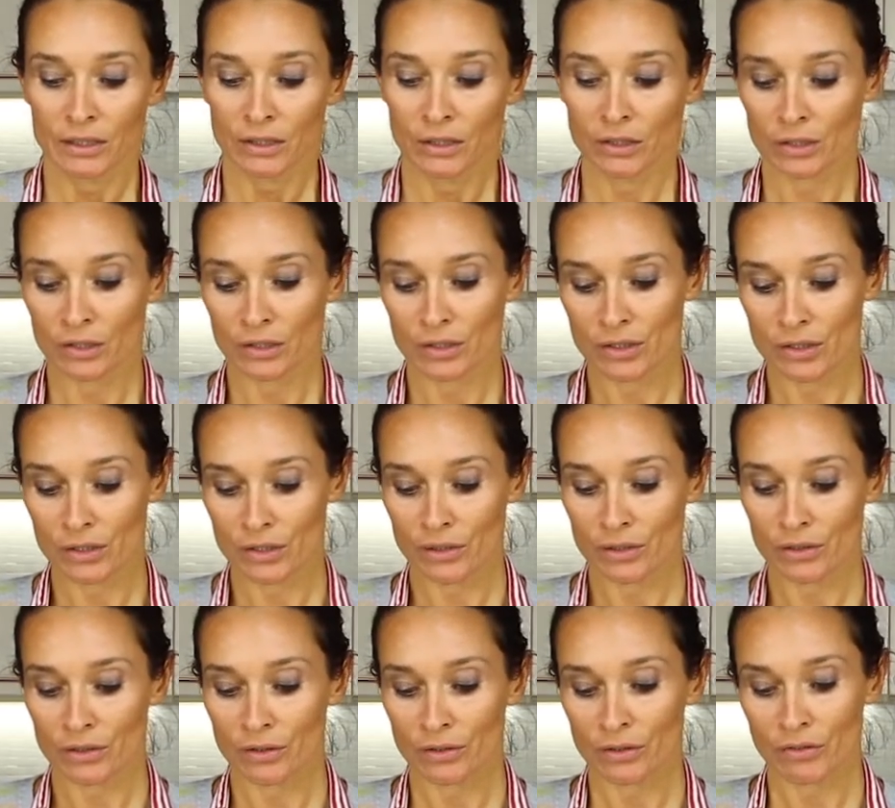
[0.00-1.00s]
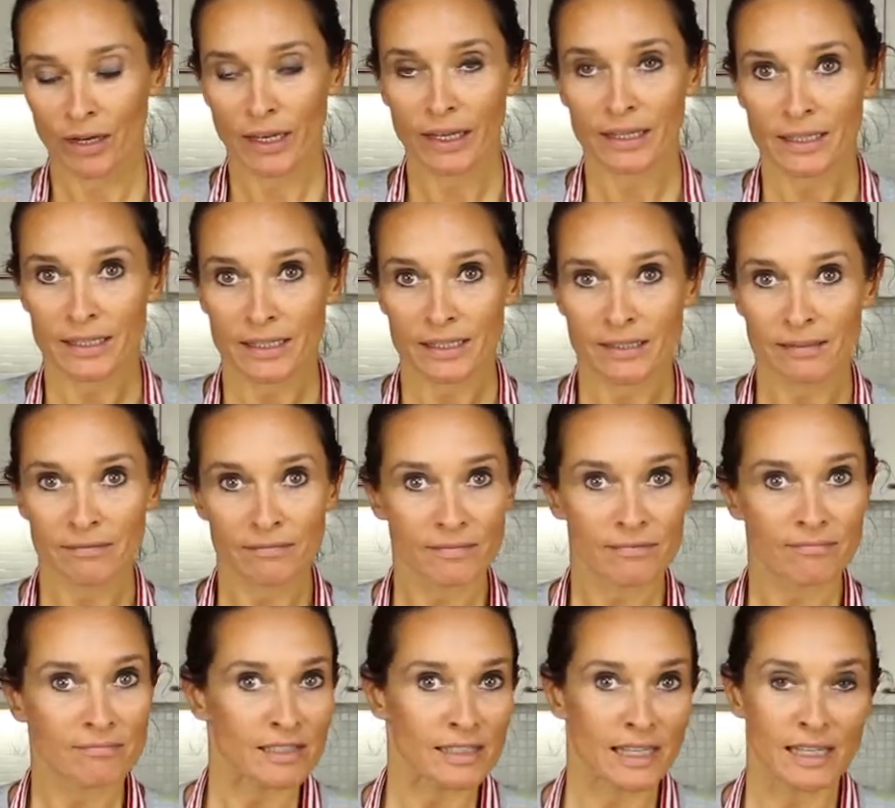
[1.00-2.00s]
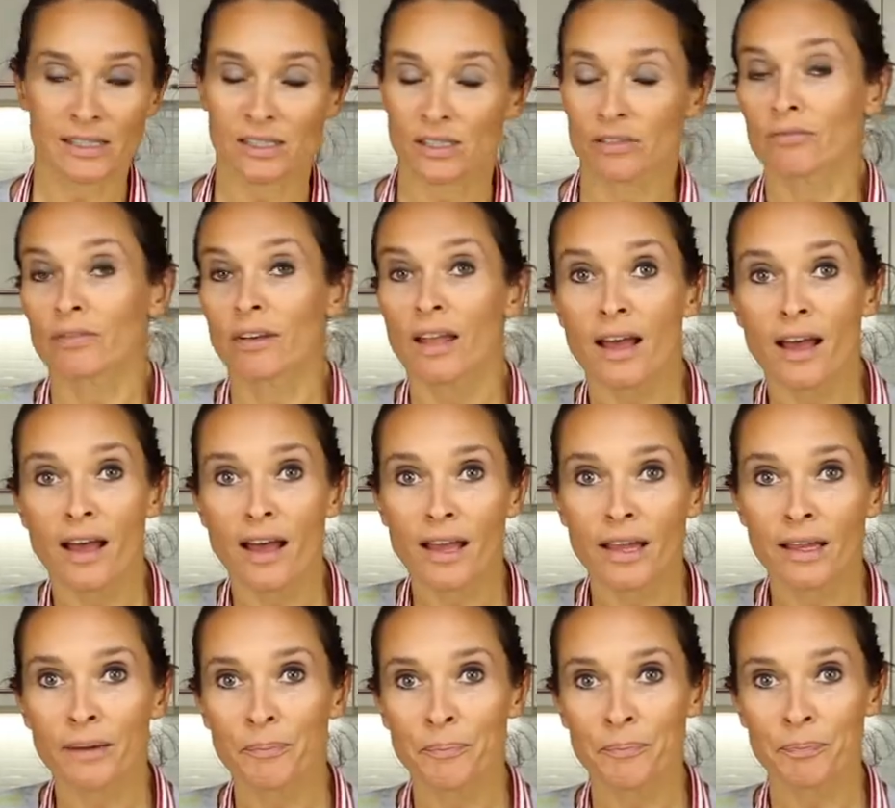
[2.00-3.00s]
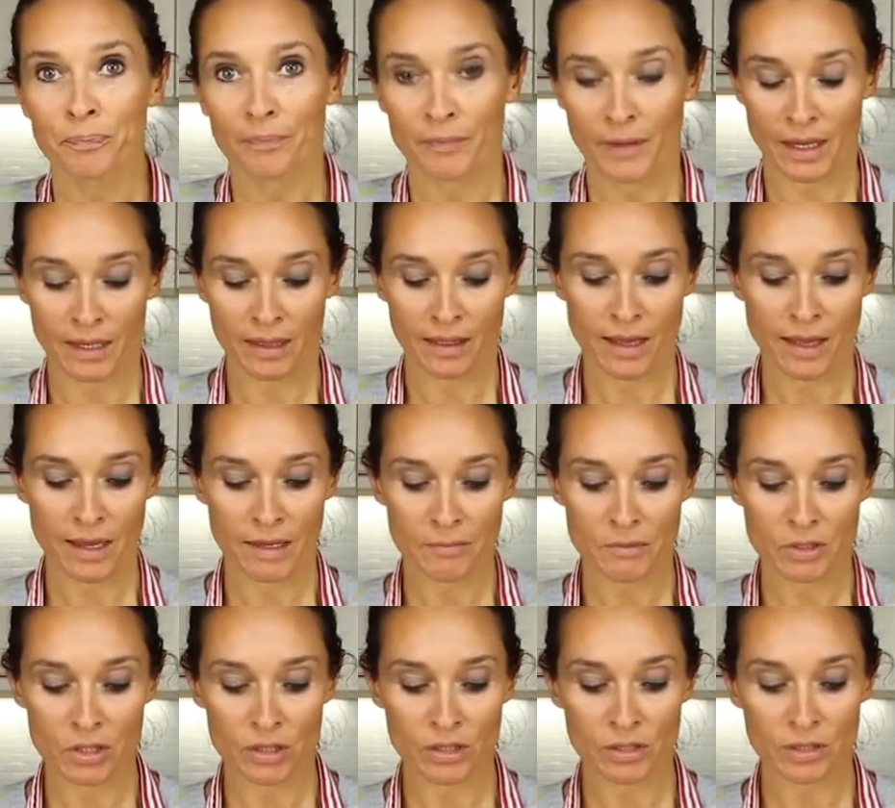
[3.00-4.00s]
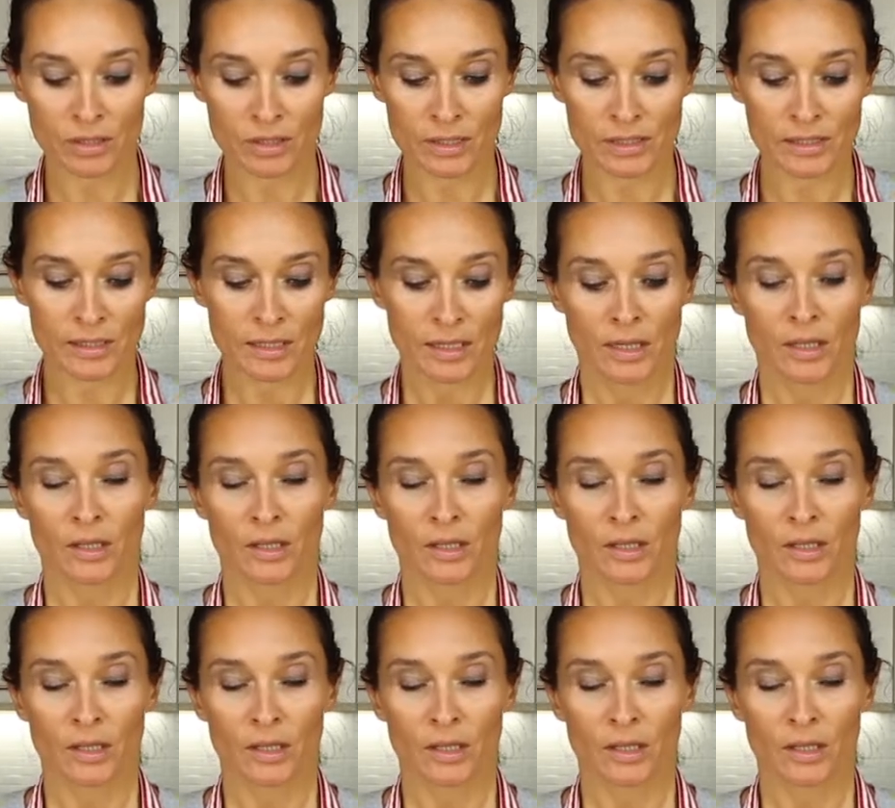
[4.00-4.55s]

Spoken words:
You could do grated zest of lime and lime juice.